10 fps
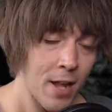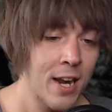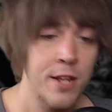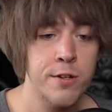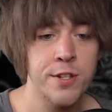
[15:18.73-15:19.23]

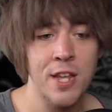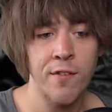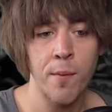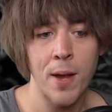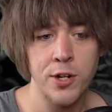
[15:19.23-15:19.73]
And it uses
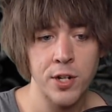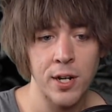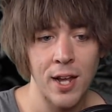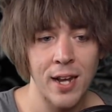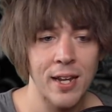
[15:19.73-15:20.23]
Evo magic
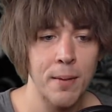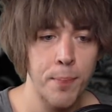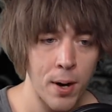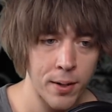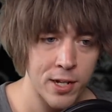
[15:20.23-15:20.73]
and it can
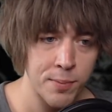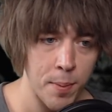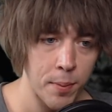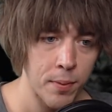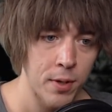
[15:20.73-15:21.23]
paralyze
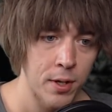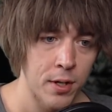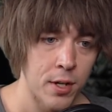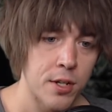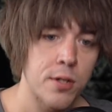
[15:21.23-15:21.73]
people.
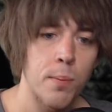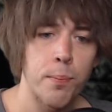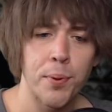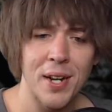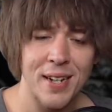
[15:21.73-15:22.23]
So
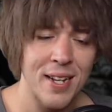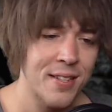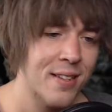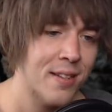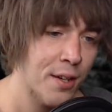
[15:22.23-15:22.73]
pretty
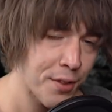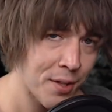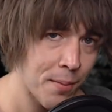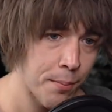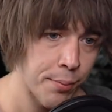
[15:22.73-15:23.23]
decent,
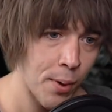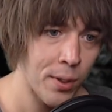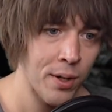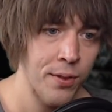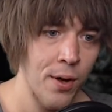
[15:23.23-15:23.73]
nothing
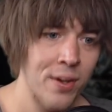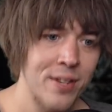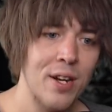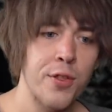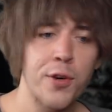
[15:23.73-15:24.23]
broken though. And
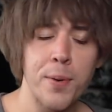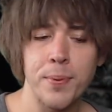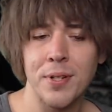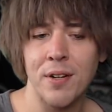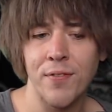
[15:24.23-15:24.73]
he's got a
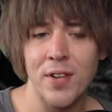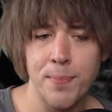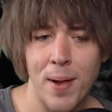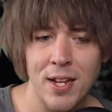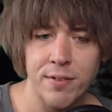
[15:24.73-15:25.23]
30%
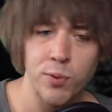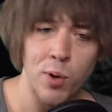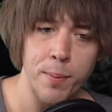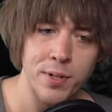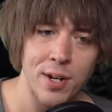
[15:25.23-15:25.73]
defense passive,
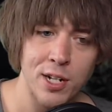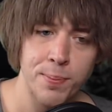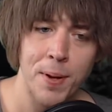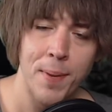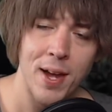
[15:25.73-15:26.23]
20%
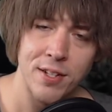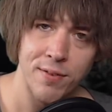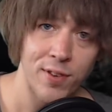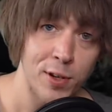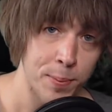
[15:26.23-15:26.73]
HP
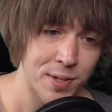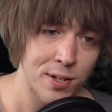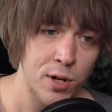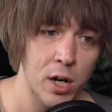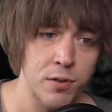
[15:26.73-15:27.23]
passive,
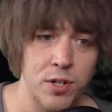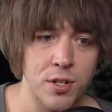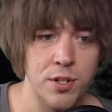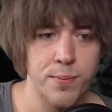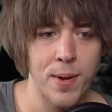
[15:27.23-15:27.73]
50% dark
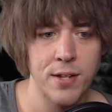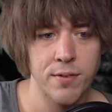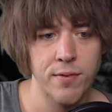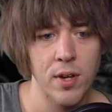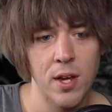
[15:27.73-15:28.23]
resistance
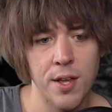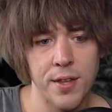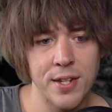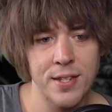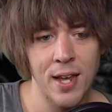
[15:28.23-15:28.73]
passive.
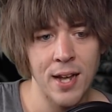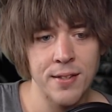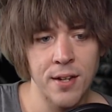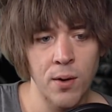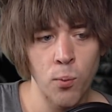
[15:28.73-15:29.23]
Then he's
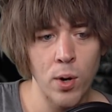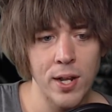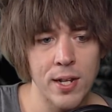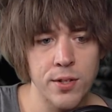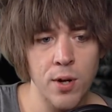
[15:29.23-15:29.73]
got 1
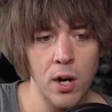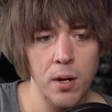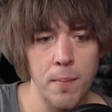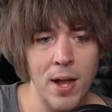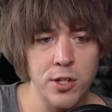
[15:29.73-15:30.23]
hit
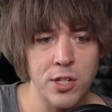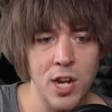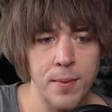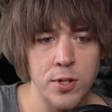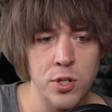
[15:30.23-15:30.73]
dark magic
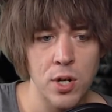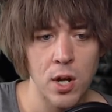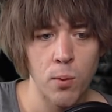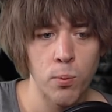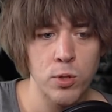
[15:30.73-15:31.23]
damage,
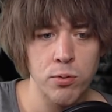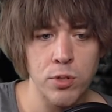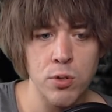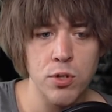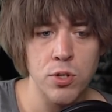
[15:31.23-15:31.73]
which
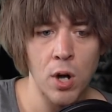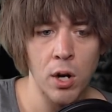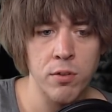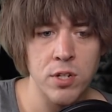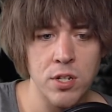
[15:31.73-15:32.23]
reduces
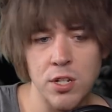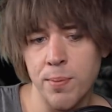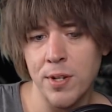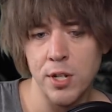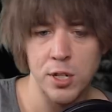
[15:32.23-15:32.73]
dark resistance
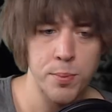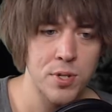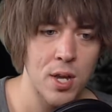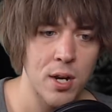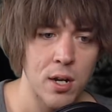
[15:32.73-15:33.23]
by
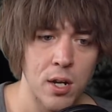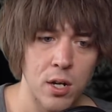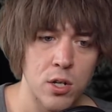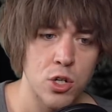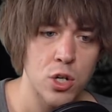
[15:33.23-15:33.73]
60%.
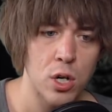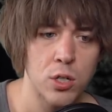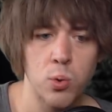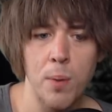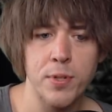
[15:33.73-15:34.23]
Sure,
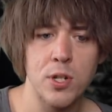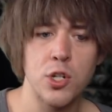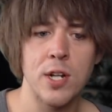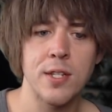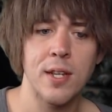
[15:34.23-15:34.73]
20%
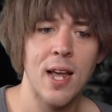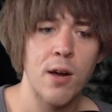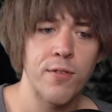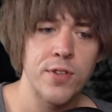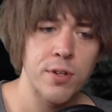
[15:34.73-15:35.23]
chance to
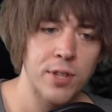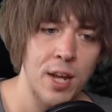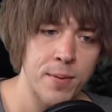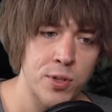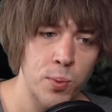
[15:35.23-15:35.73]
counter physical
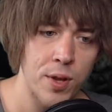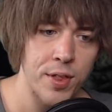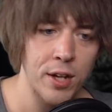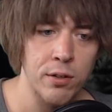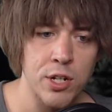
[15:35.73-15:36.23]
damage with
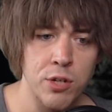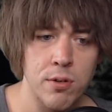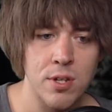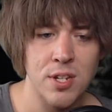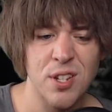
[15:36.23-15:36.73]
increase your
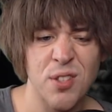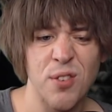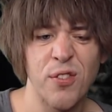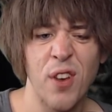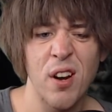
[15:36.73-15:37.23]
resistance
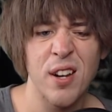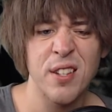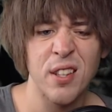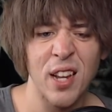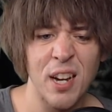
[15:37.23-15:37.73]
to fire,
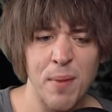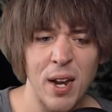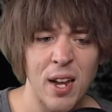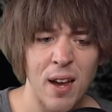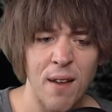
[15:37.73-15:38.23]
ice, and lightning
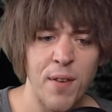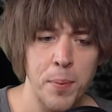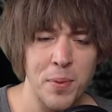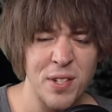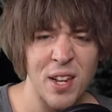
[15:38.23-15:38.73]
by
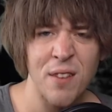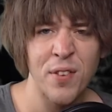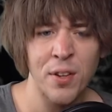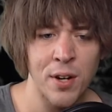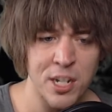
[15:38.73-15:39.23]
50%.
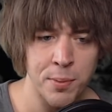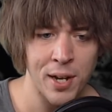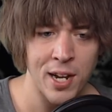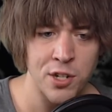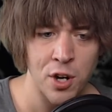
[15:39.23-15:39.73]
Fill your Esper
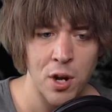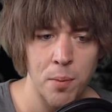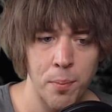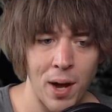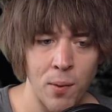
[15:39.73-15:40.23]
gauge
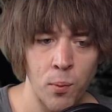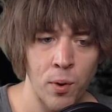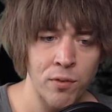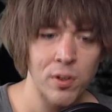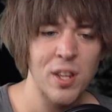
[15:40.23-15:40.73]
by
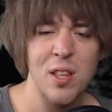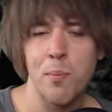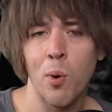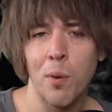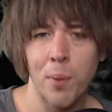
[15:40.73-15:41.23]
1. Really, the
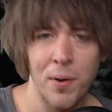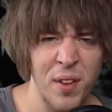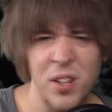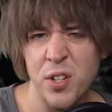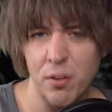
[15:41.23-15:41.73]
important part
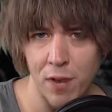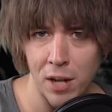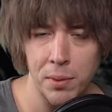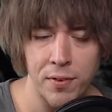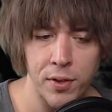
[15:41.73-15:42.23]
there is you can
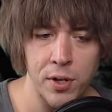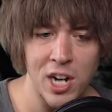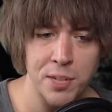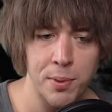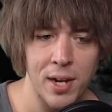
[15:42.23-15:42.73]
randomly fill your
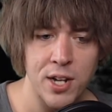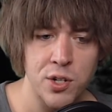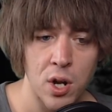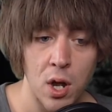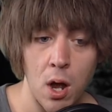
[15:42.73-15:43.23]
Esper
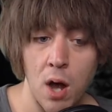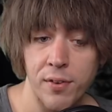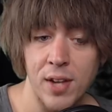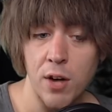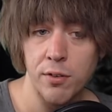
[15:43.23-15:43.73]
gauge
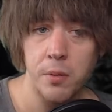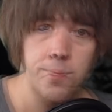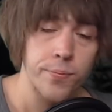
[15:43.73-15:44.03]
off countering.